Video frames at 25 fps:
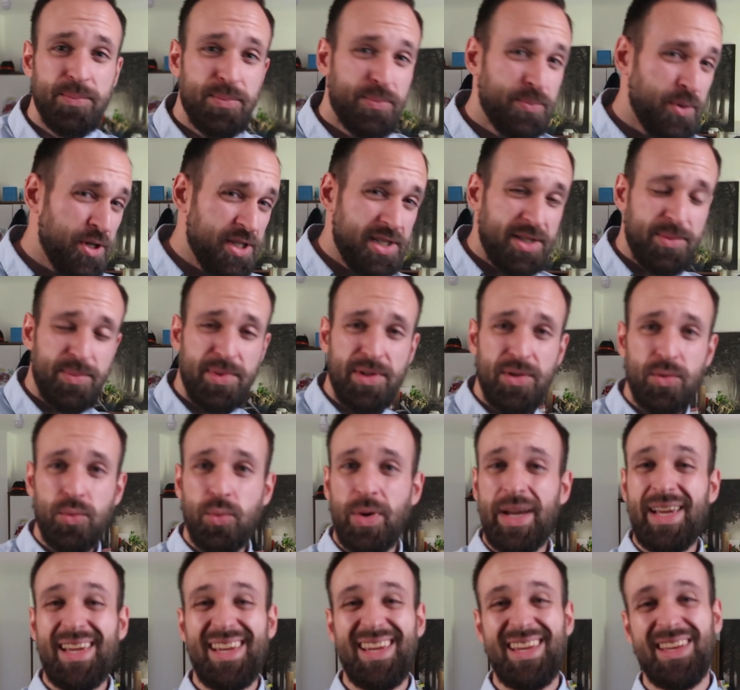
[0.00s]
possible
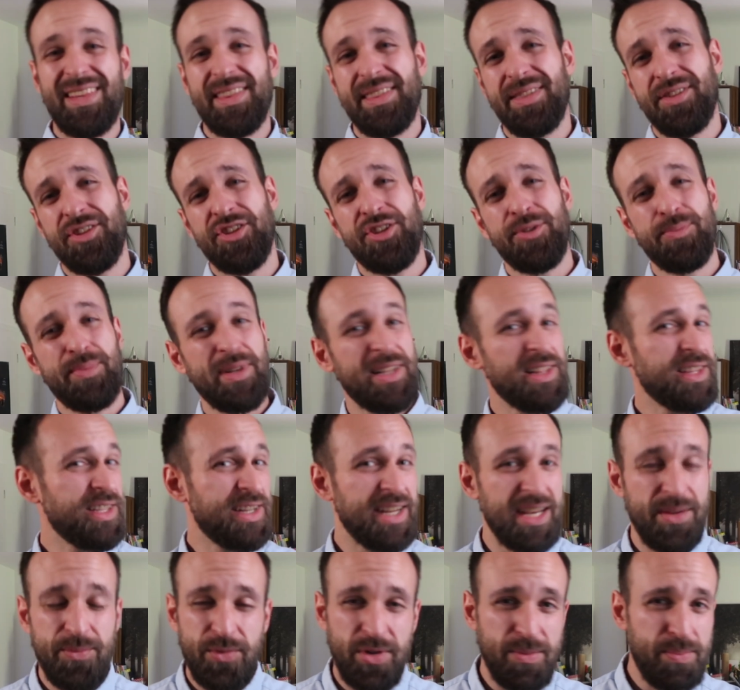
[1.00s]
way to build an
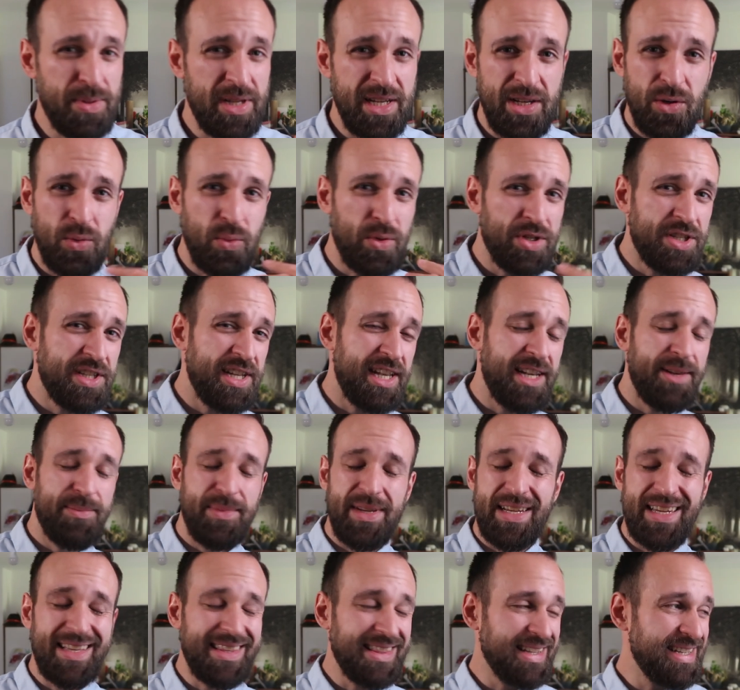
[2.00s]
MVP would take
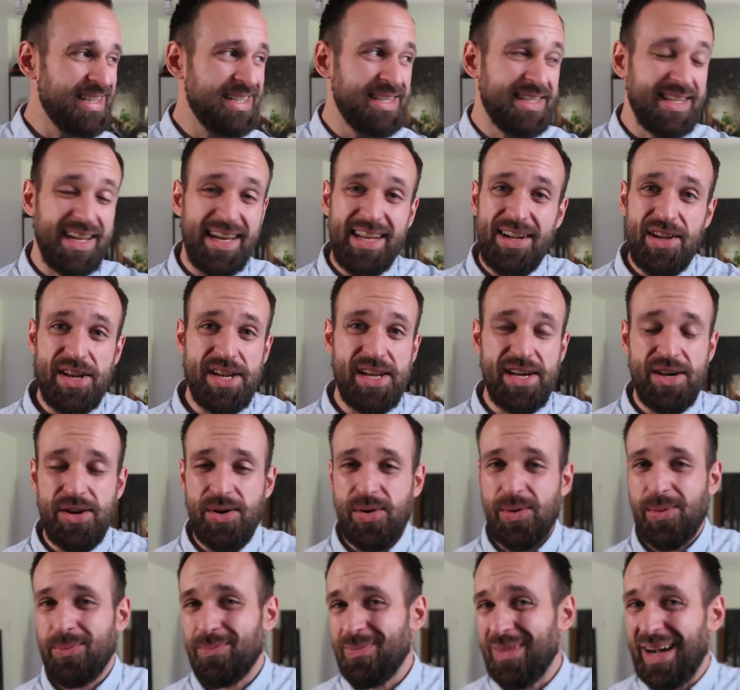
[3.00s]
me at least, I don't know,